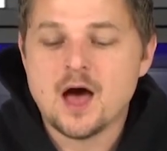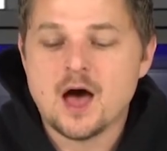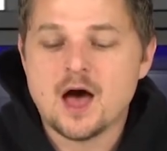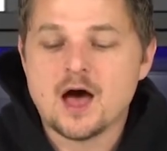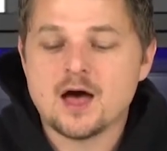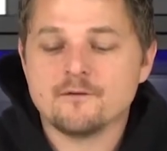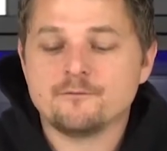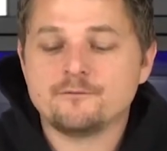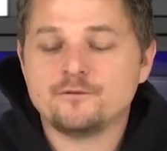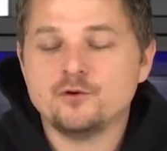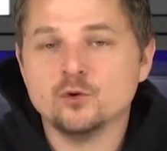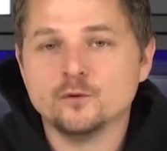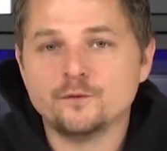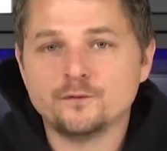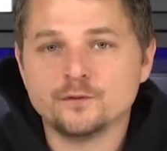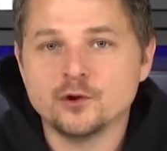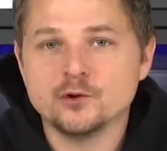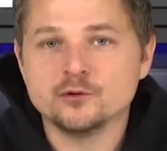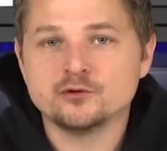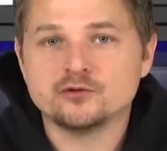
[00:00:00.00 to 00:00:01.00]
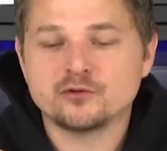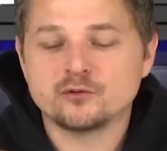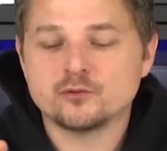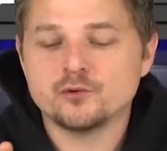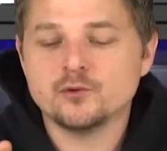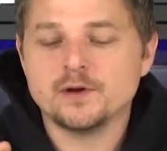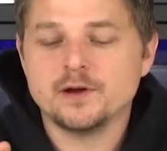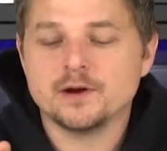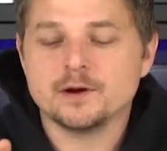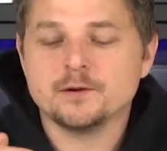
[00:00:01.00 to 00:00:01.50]
Uh, fuel flows
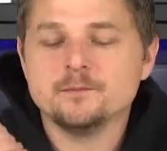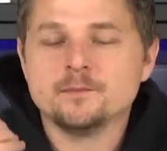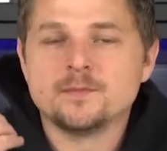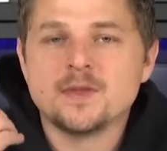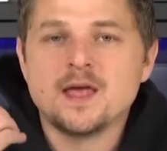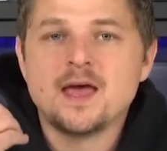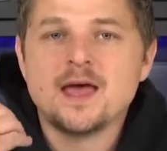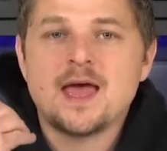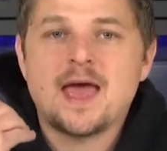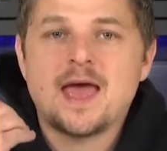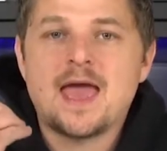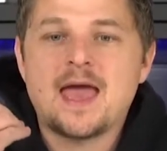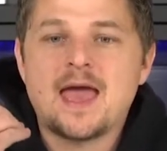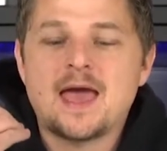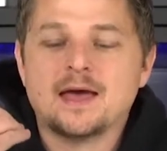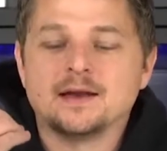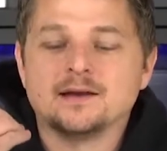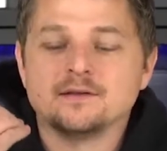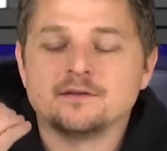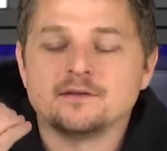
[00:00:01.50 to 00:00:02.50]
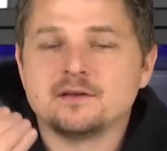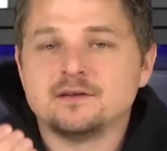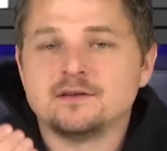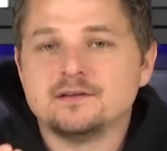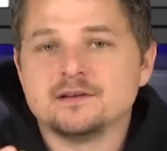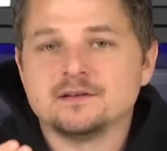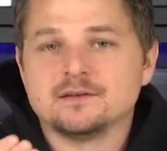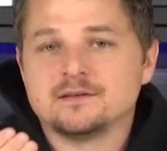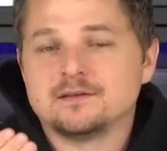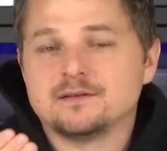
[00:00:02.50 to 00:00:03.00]
through here and
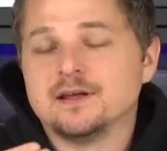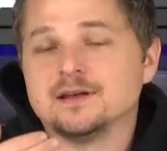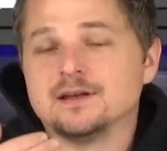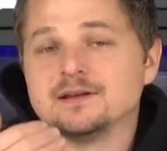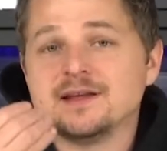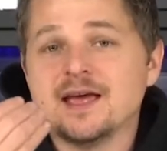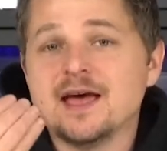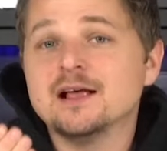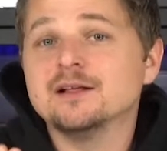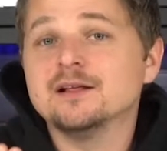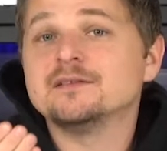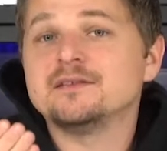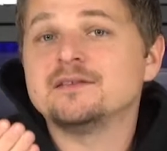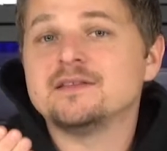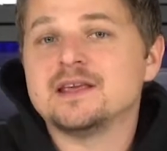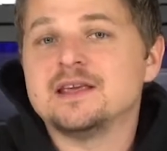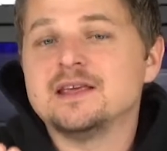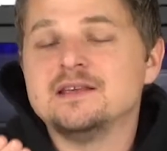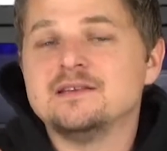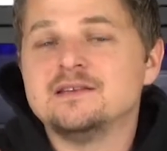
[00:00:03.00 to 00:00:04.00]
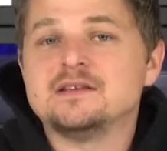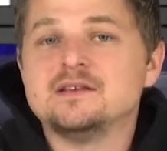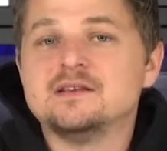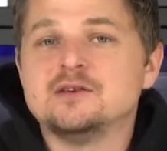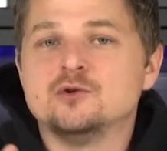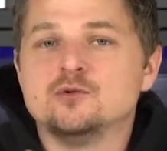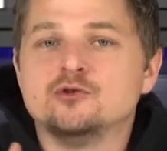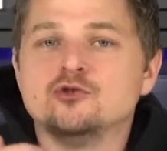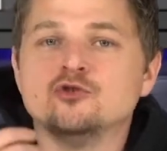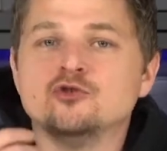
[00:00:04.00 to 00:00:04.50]
it, it, tells the
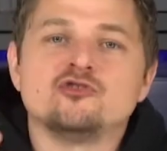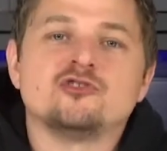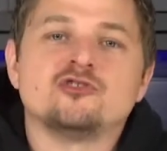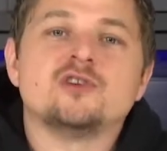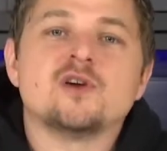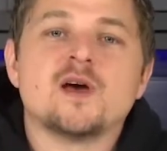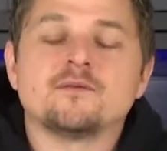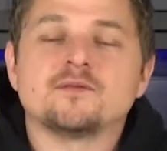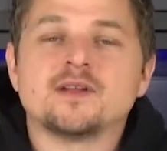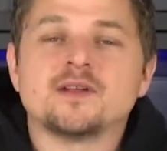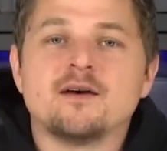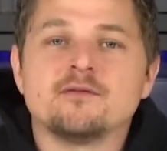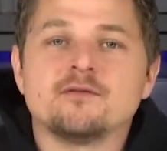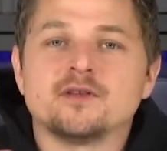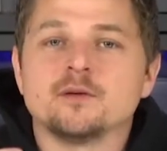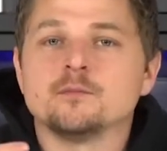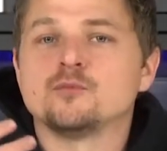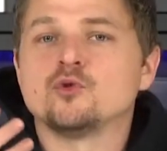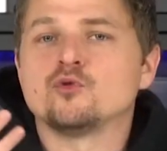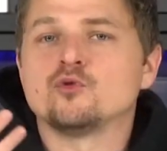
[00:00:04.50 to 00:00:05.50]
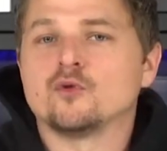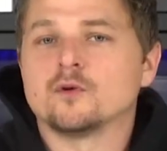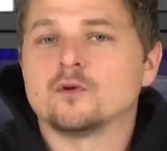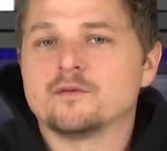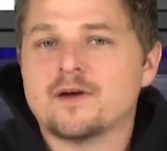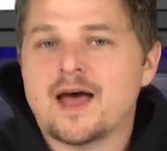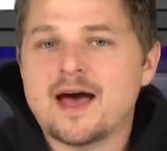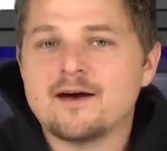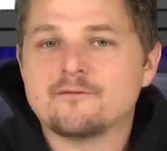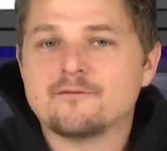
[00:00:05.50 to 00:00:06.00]
ECU, and usually you have to have some sort
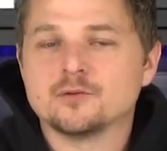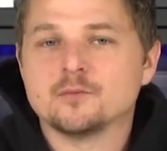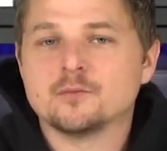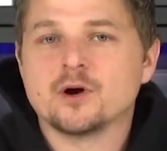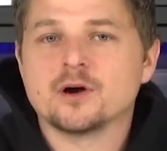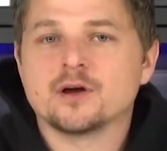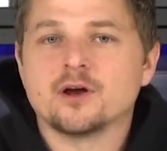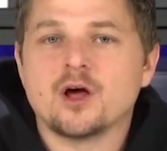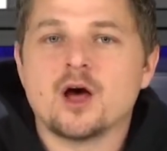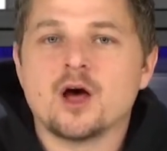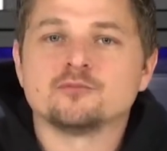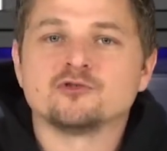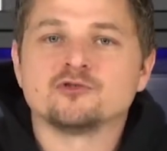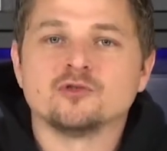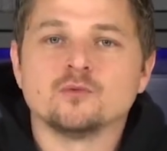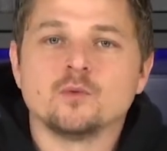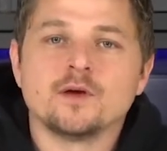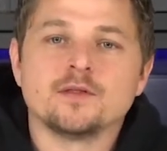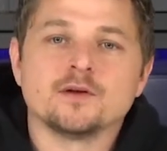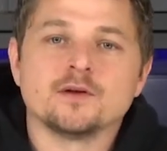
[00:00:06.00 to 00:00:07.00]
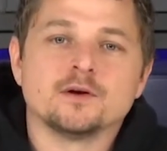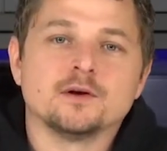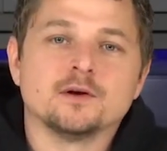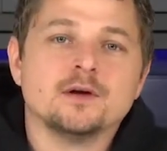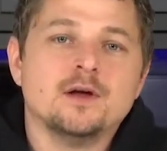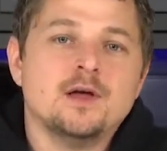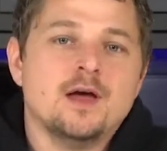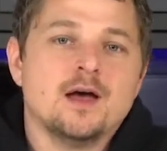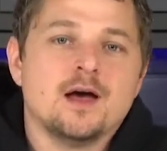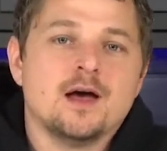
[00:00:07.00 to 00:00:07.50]
of aftermarket option,
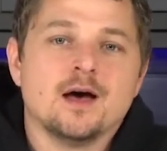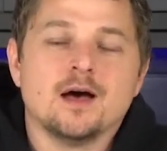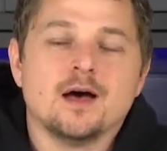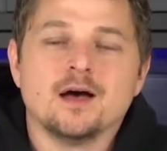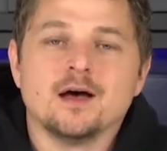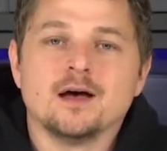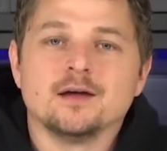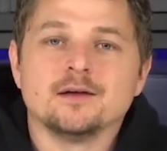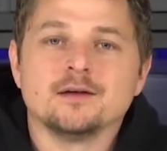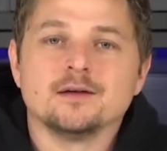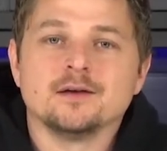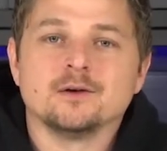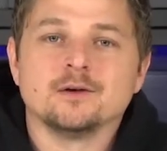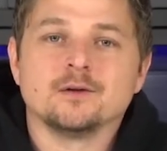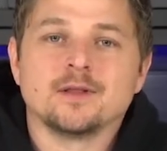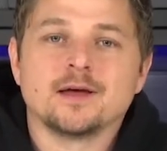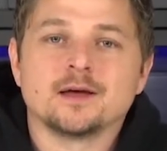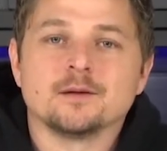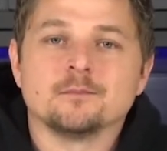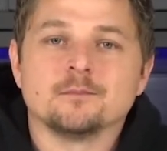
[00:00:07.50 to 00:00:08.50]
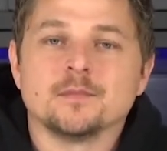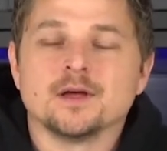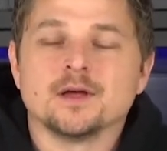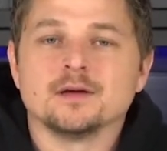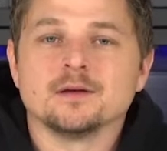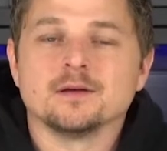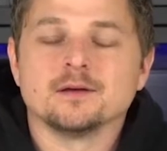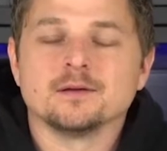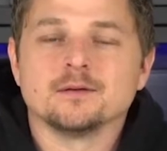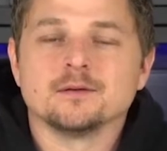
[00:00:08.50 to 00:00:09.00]
whether, uh, you know, like a,
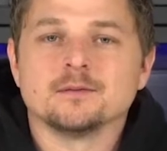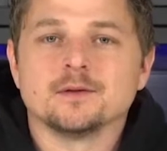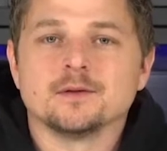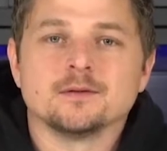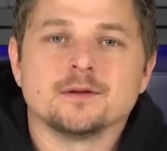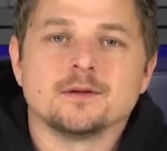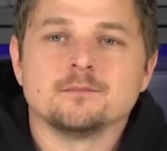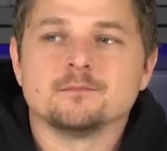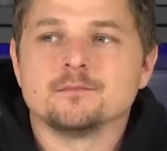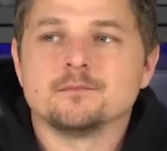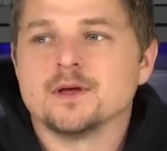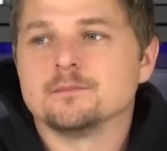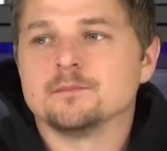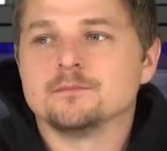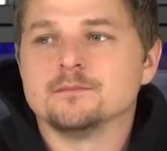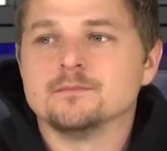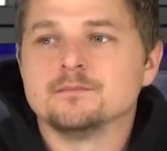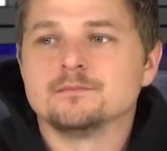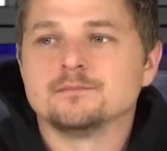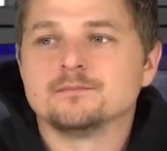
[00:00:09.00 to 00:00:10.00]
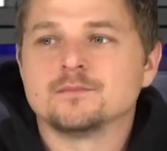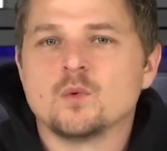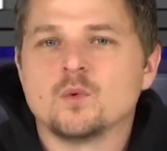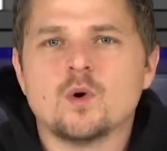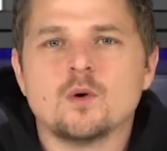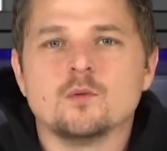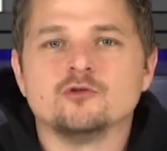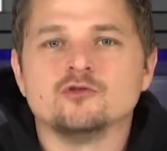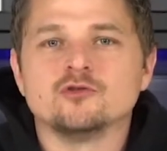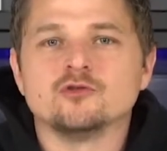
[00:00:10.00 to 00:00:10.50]
a, a,
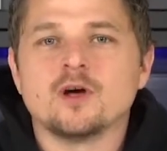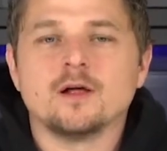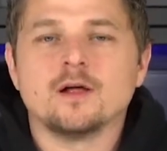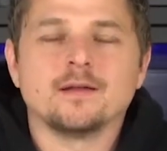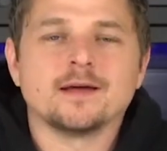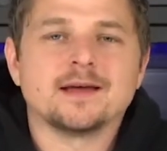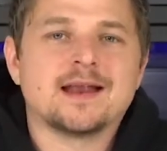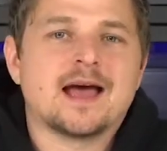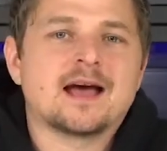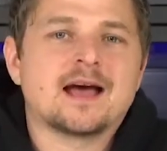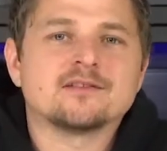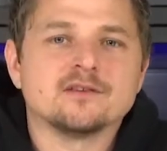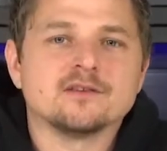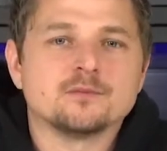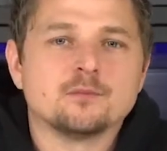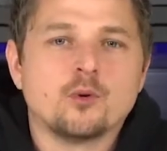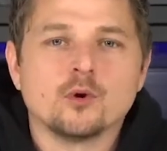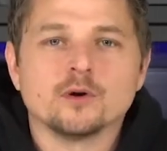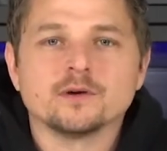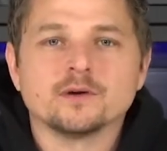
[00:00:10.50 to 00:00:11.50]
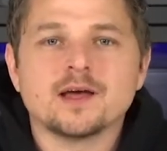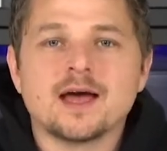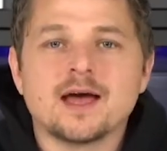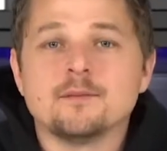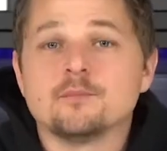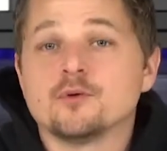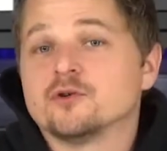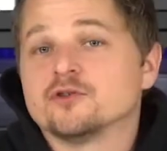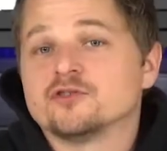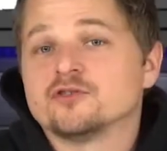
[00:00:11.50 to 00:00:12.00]
what would you call it, like an access port
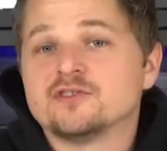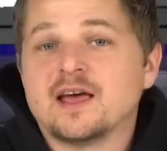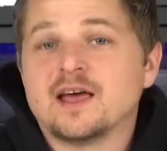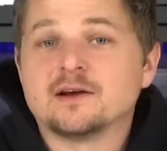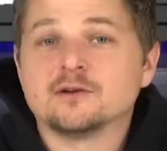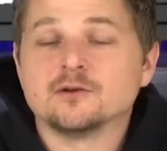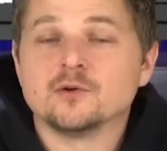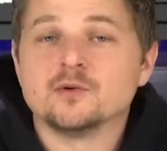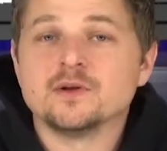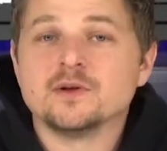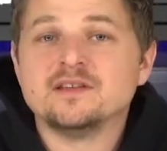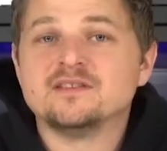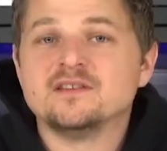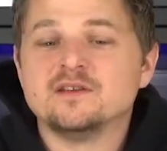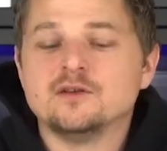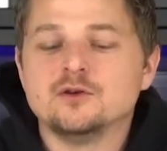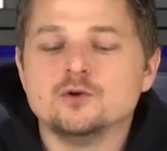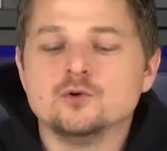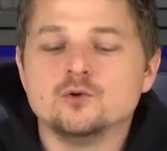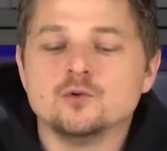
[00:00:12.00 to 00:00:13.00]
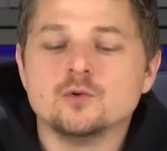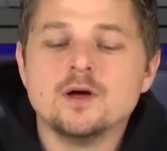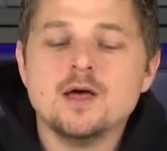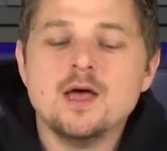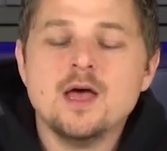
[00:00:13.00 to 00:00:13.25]
type or a standalone ECU